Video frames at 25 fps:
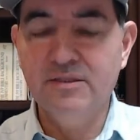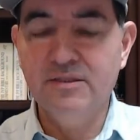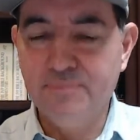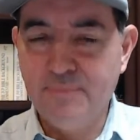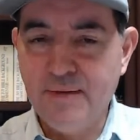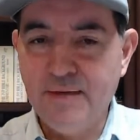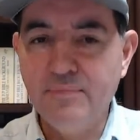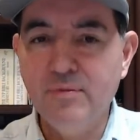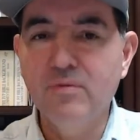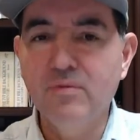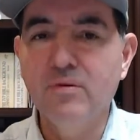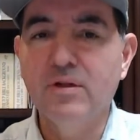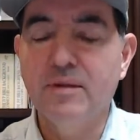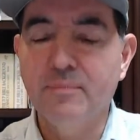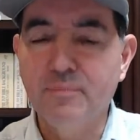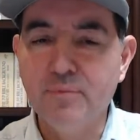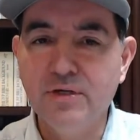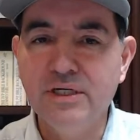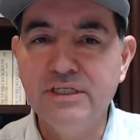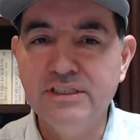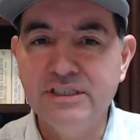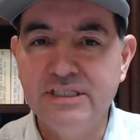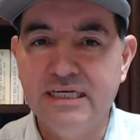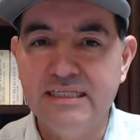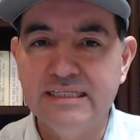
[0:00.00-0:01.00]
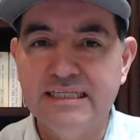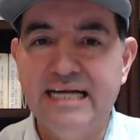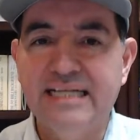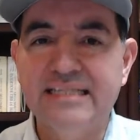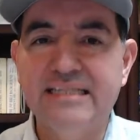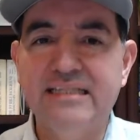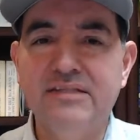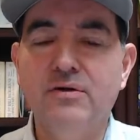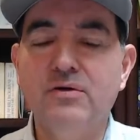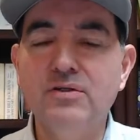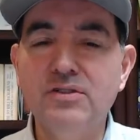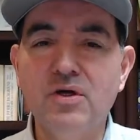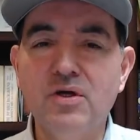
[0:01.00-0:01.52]
People will appreciate that.
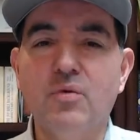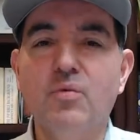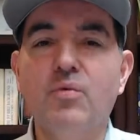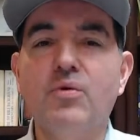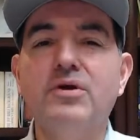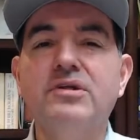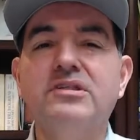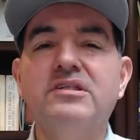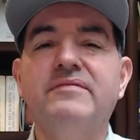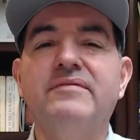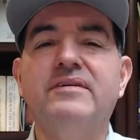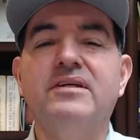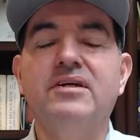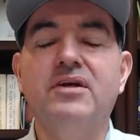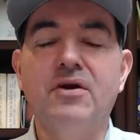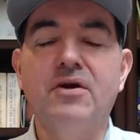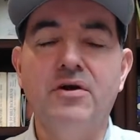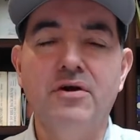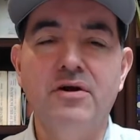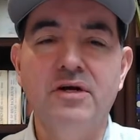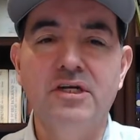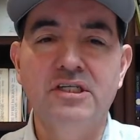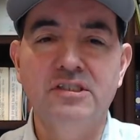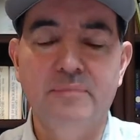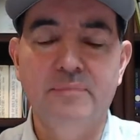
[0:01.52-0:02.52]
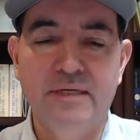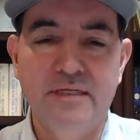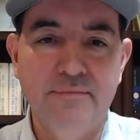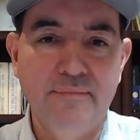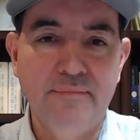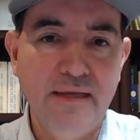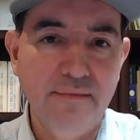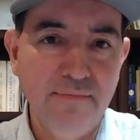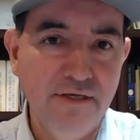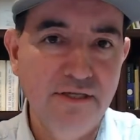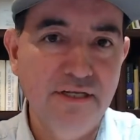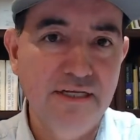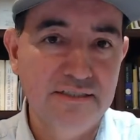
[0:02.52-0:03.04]
Those are words of encouragement.
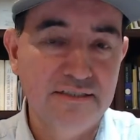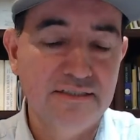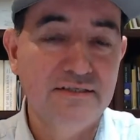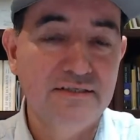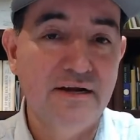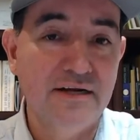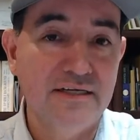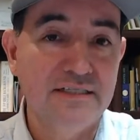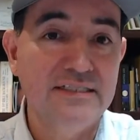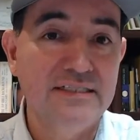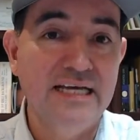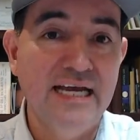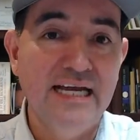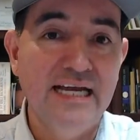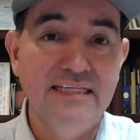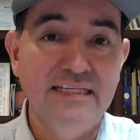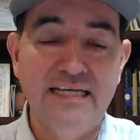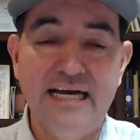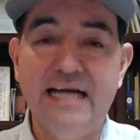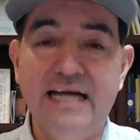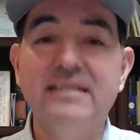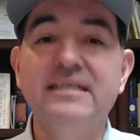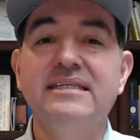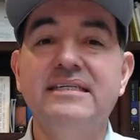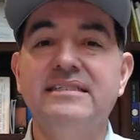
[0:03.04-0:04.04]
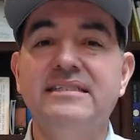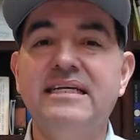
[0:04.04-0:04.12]
Maybe you need to start saying that.